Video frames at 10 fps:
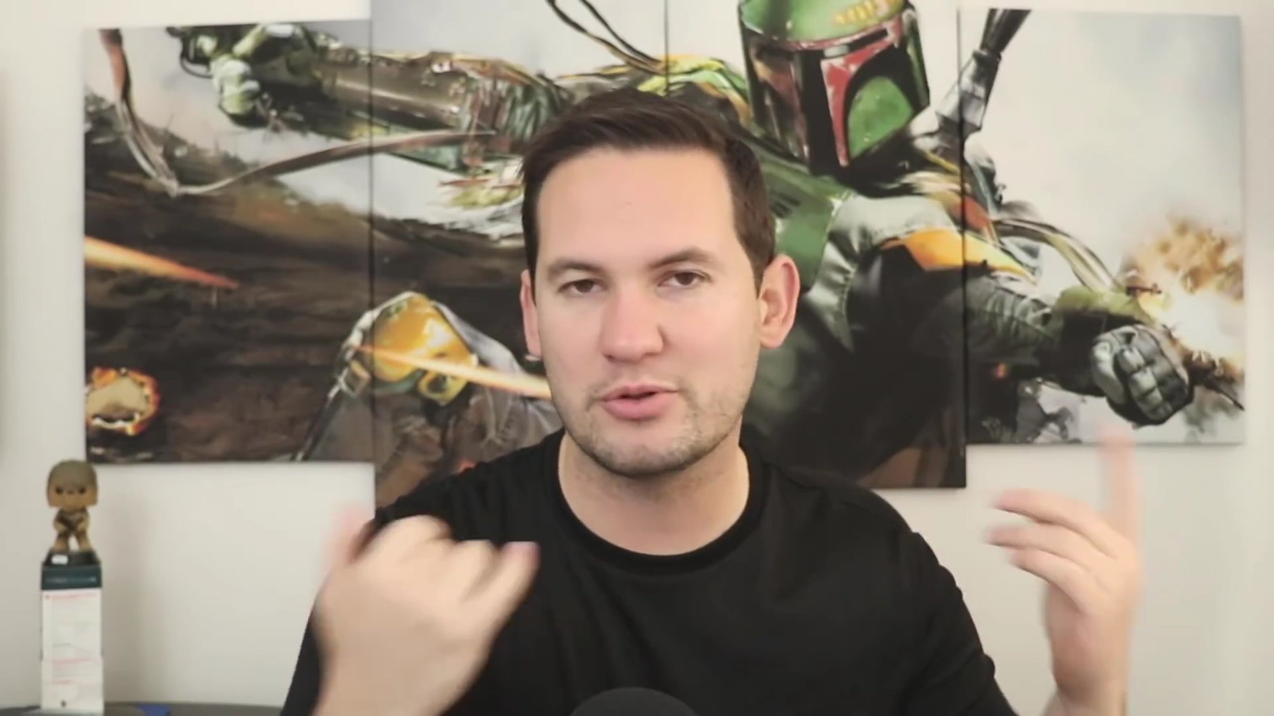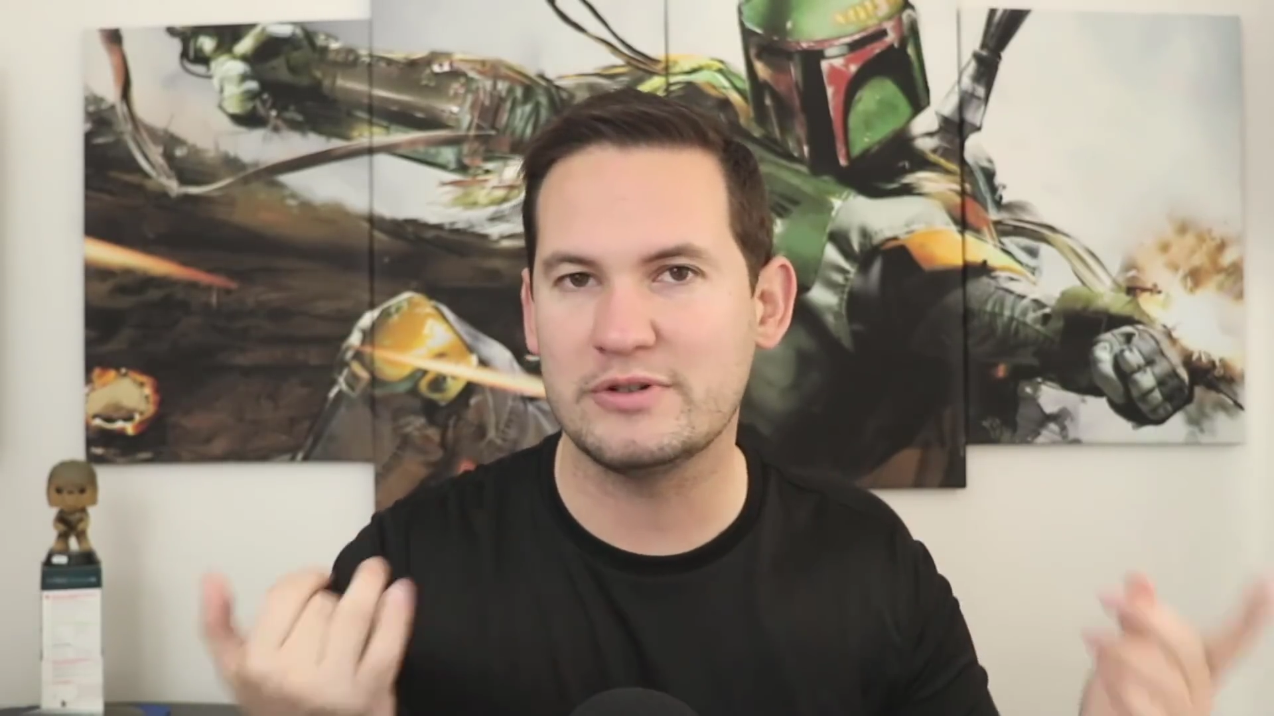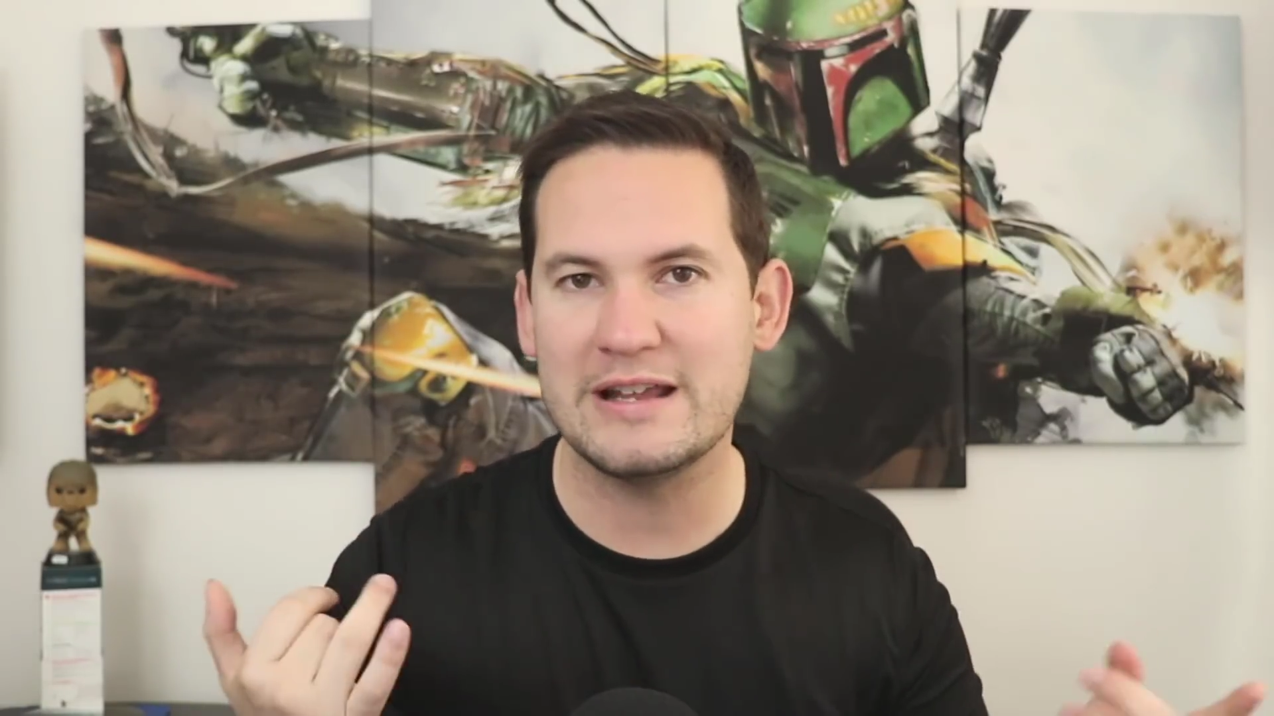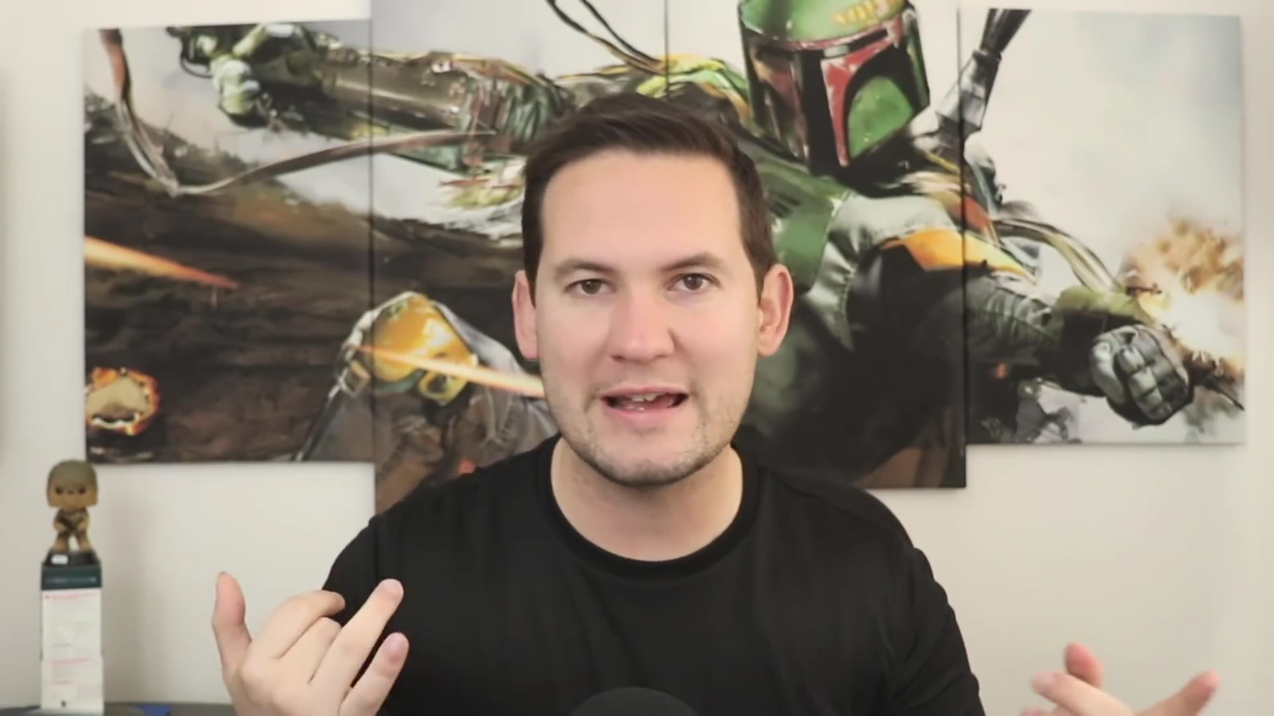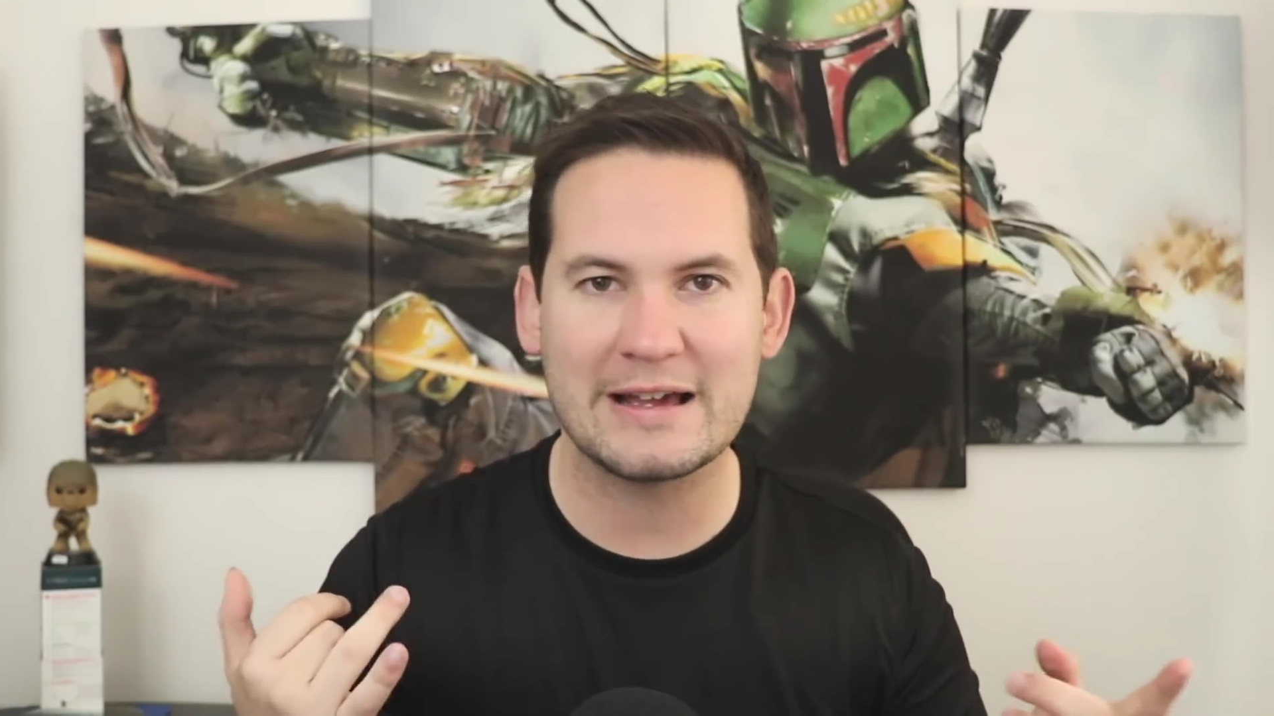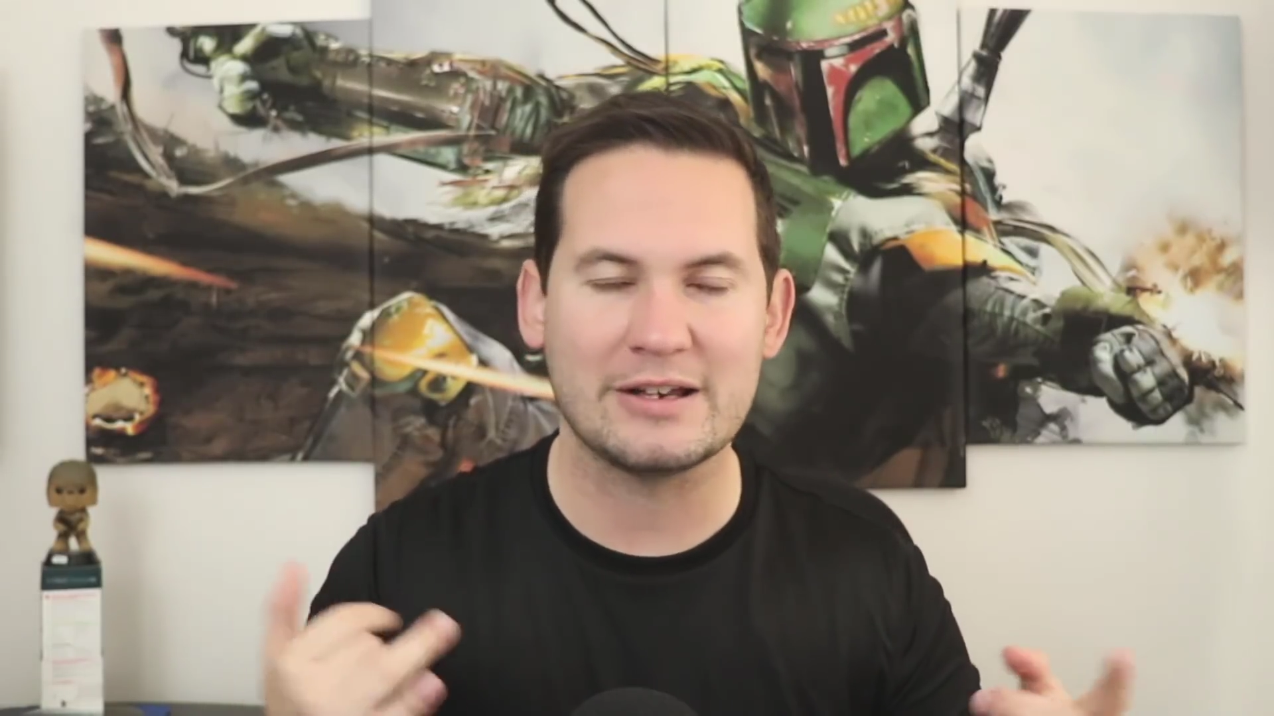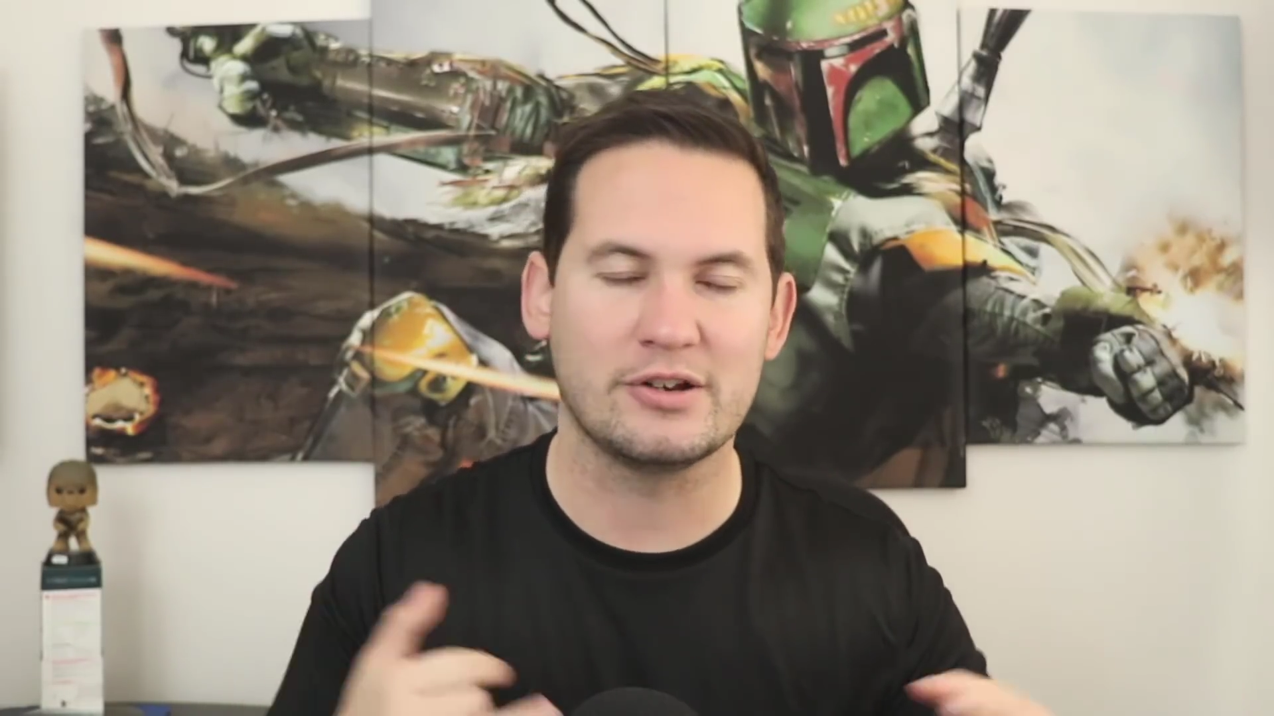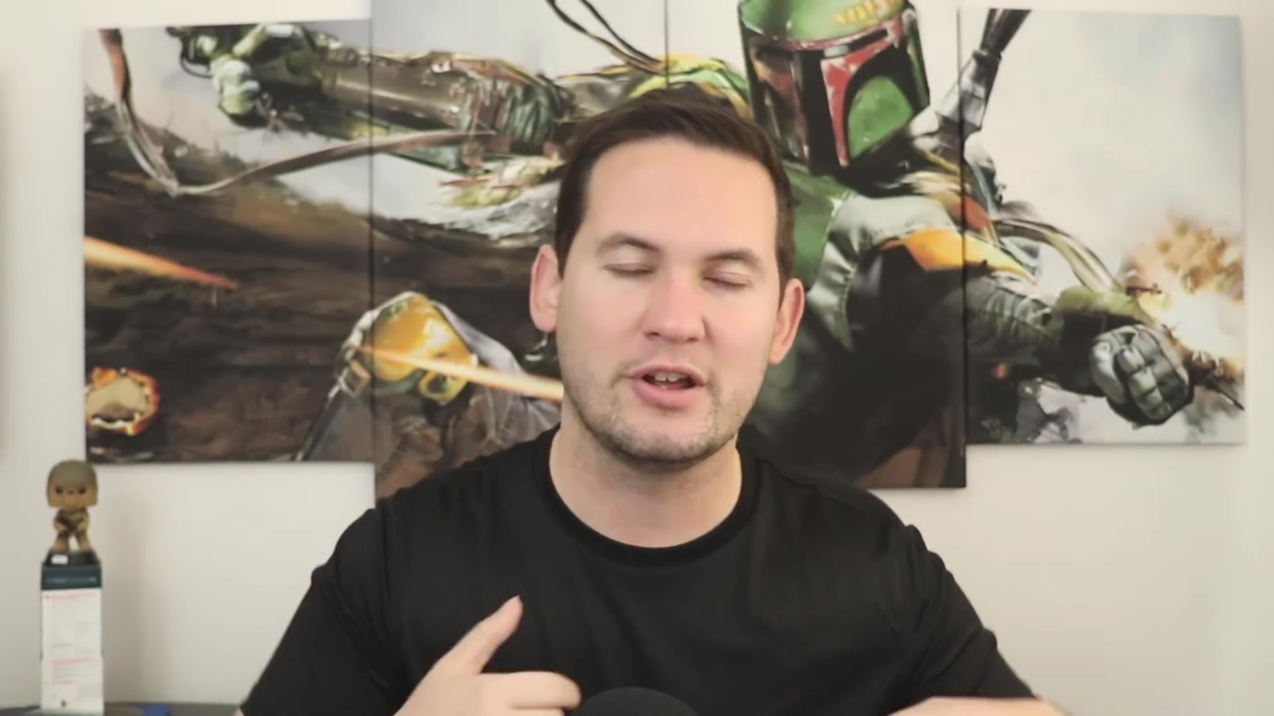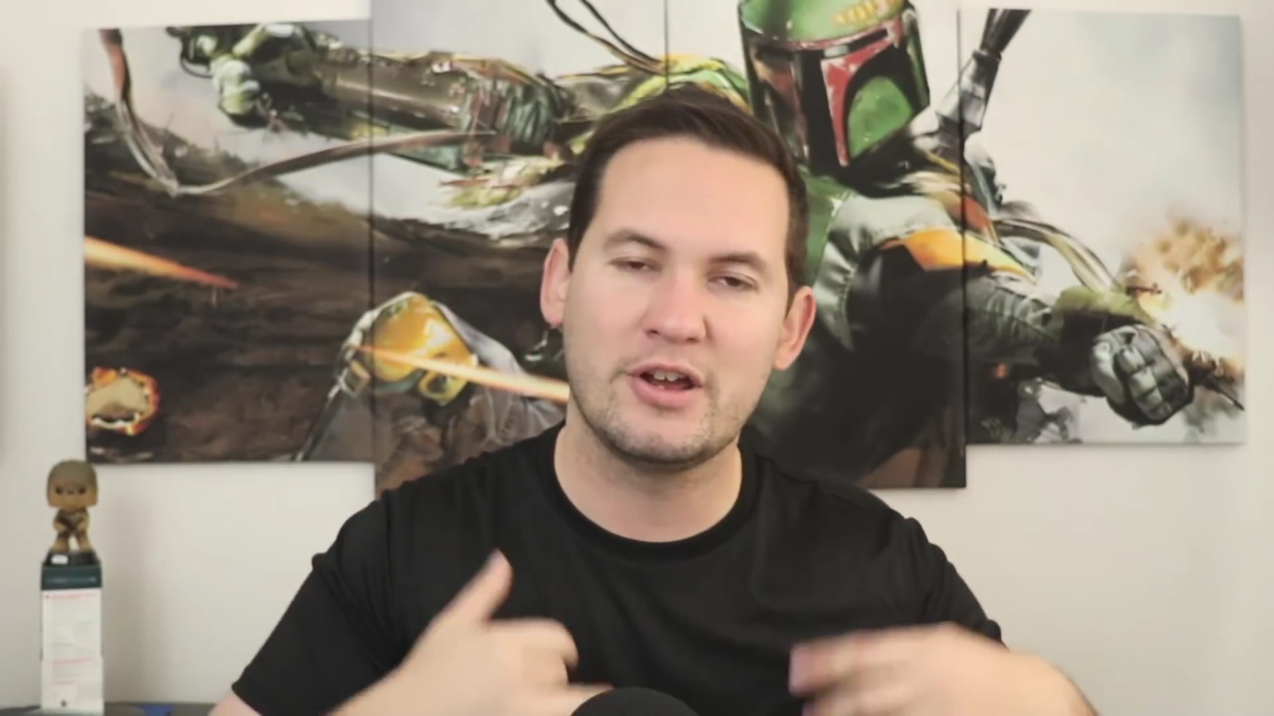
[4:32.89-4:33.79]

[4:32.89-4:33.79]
Nick and